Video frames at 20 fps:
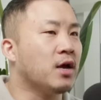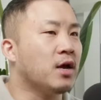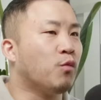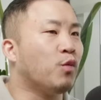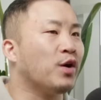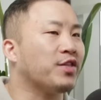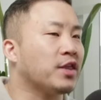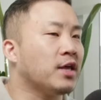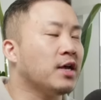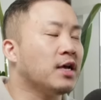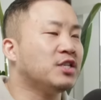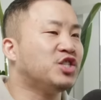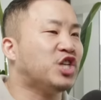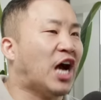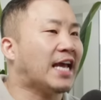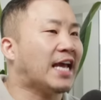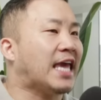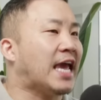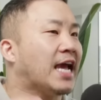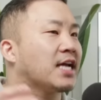with
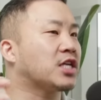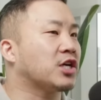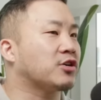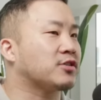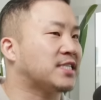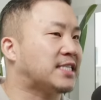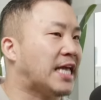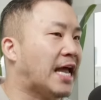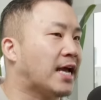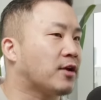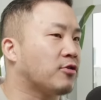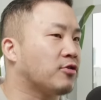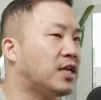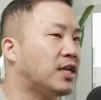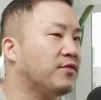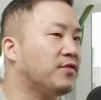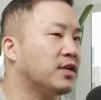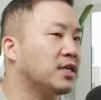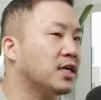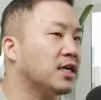gigantic standard
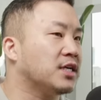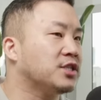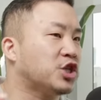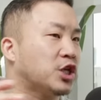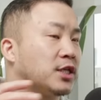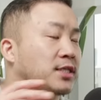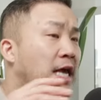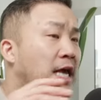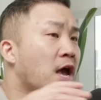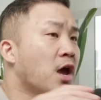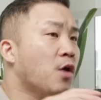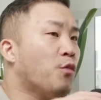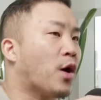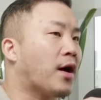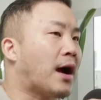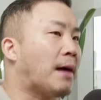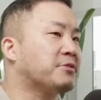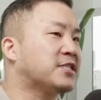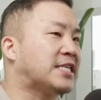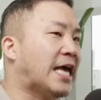deviations where
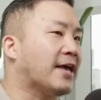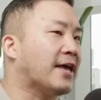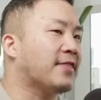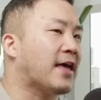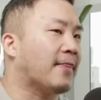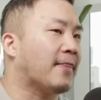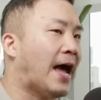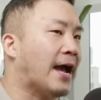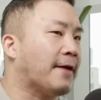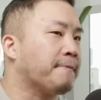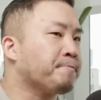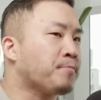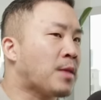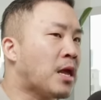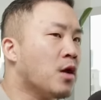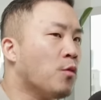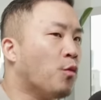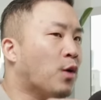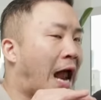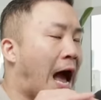I'm saying that, like,
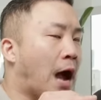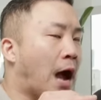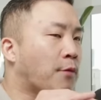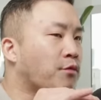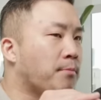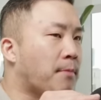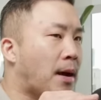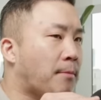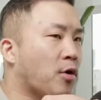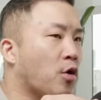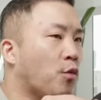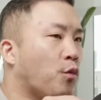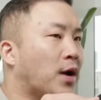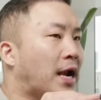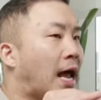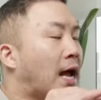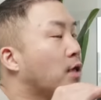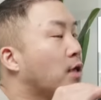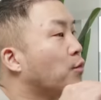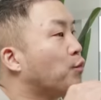when I remember when
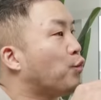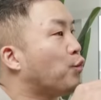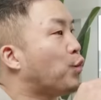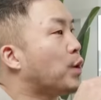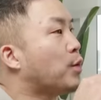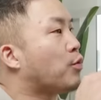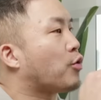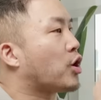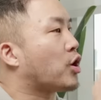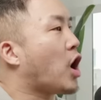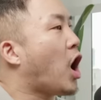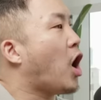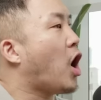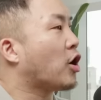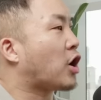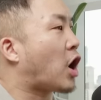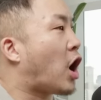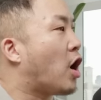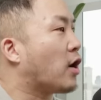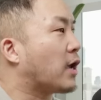I we were in Hong
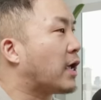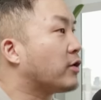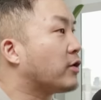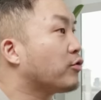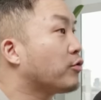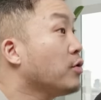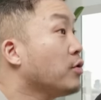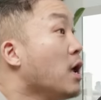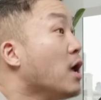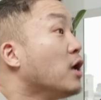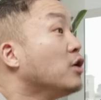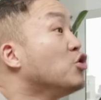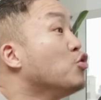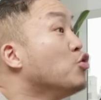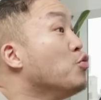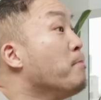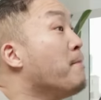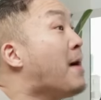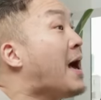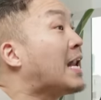Kong, Andrew, you
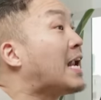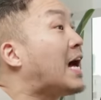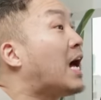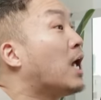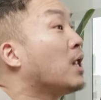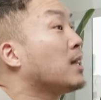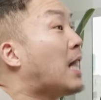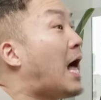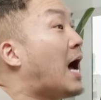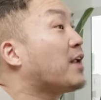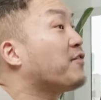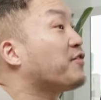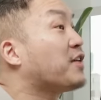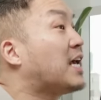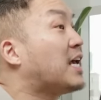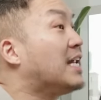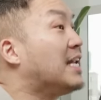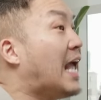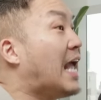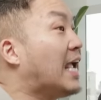met a lot of
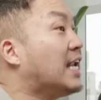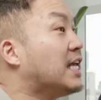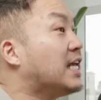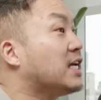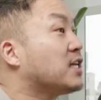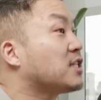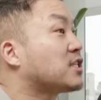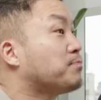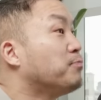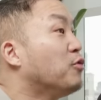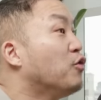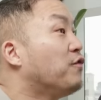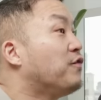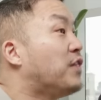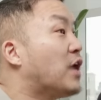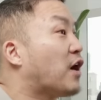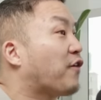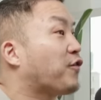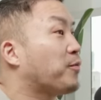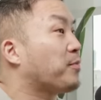Canadians moved
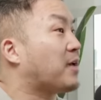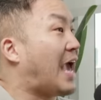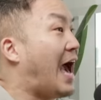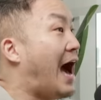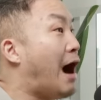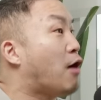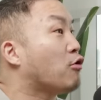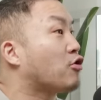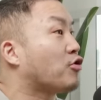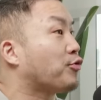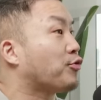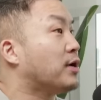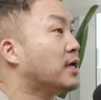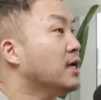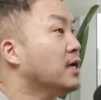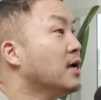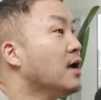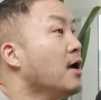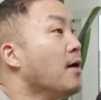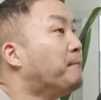there from
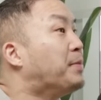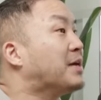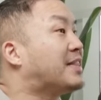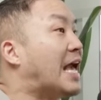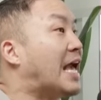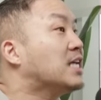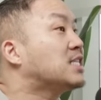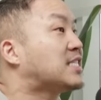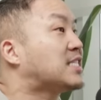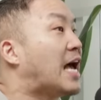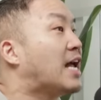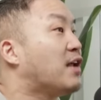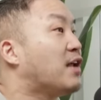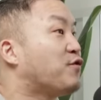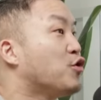Calgary, but they said if